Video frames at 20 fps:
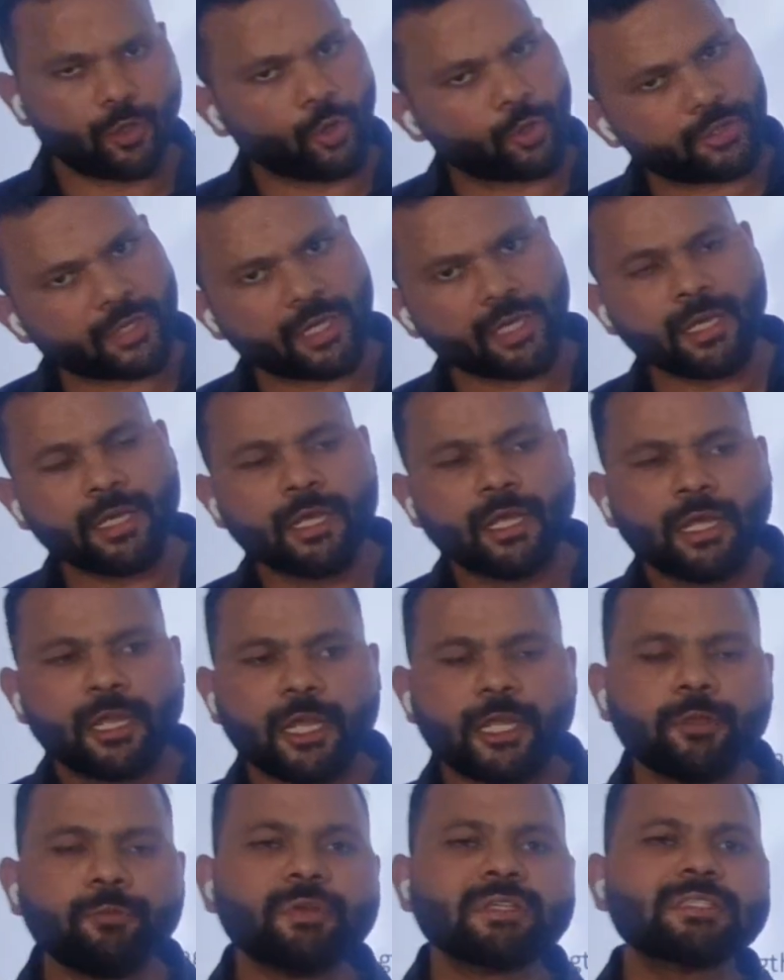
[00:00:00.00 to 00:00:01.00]
Okay,
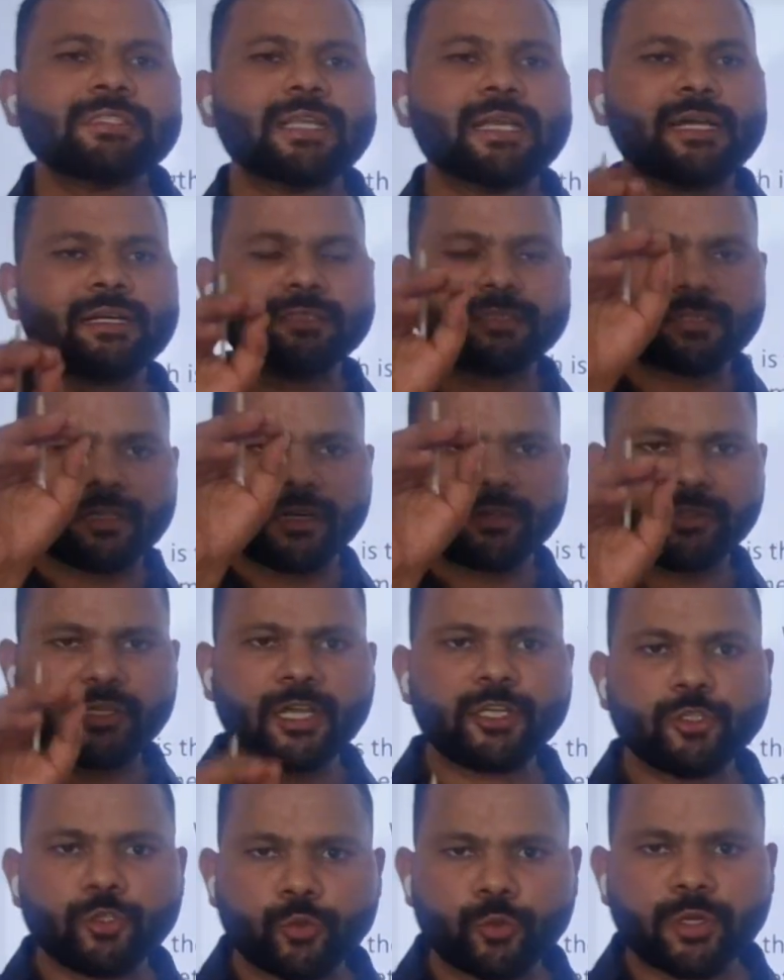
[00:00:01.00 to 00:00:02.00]
in which there are
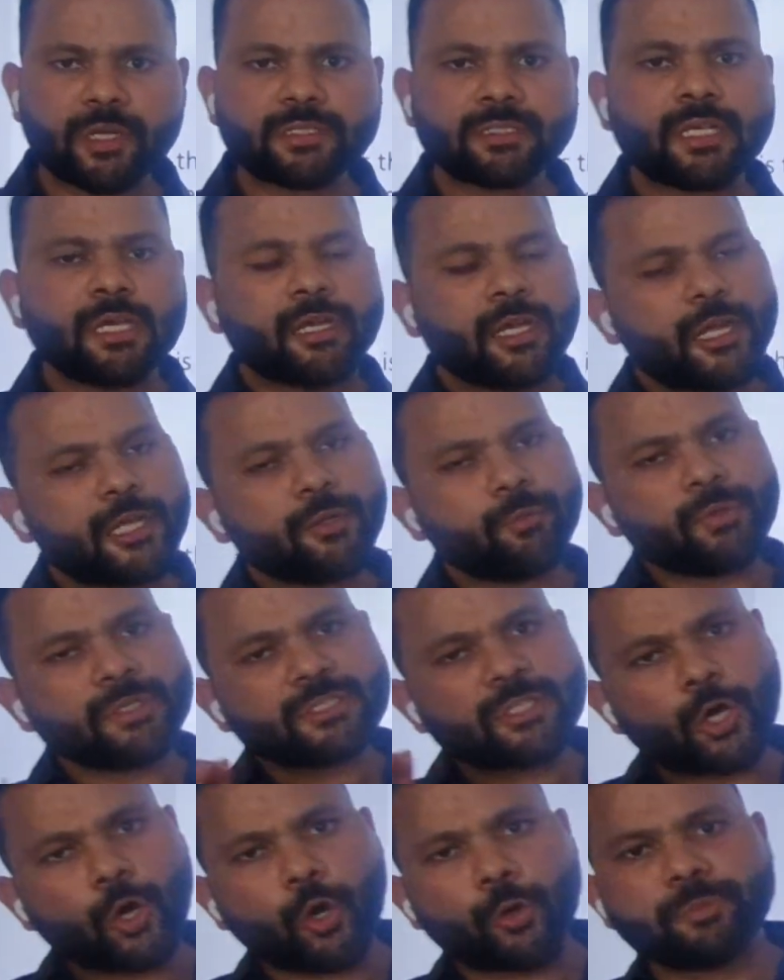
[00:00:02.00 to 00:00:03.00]
certain units in
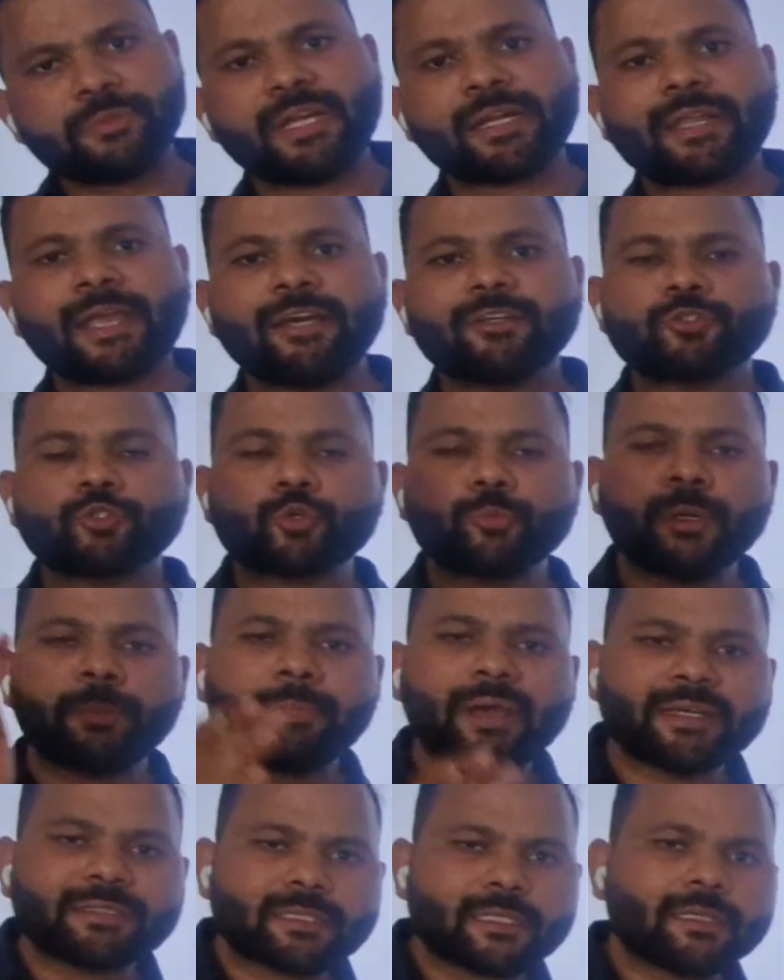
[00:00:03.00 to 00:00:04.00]
which the object has to be
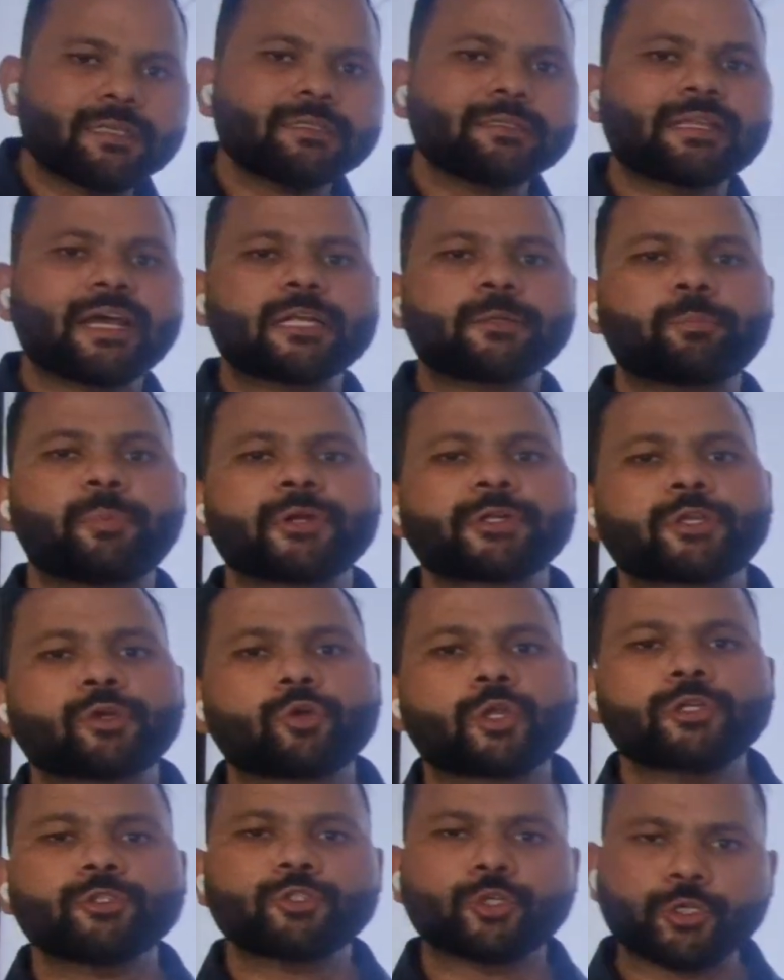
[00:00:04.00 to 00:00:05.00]
measured in that
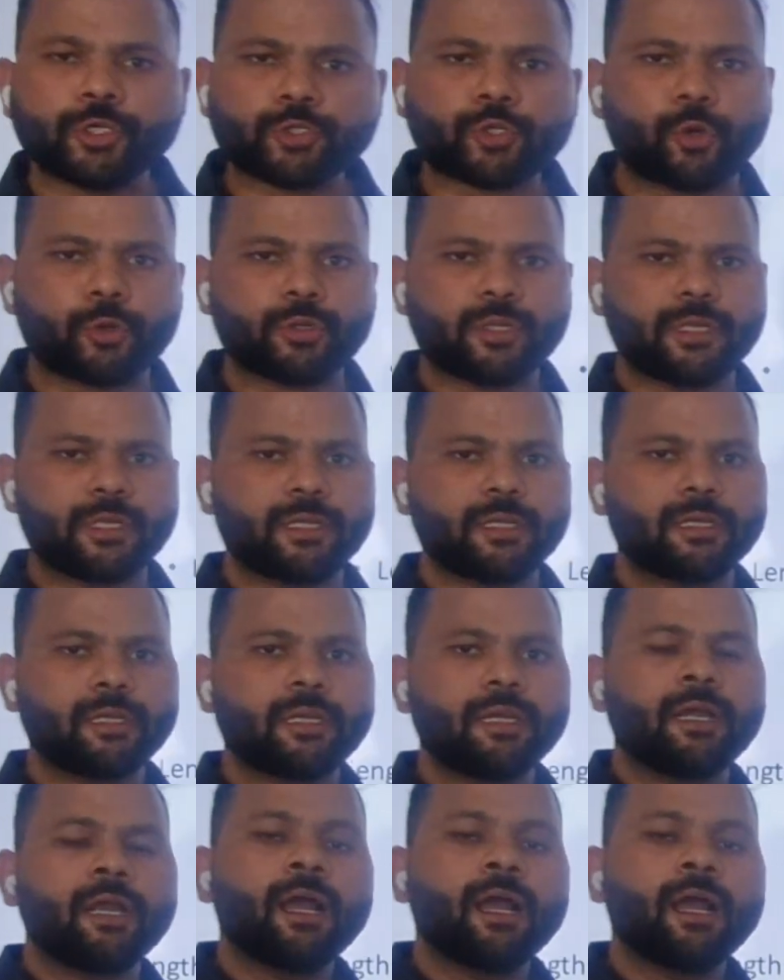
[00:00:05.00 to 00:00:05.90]
particular unit only.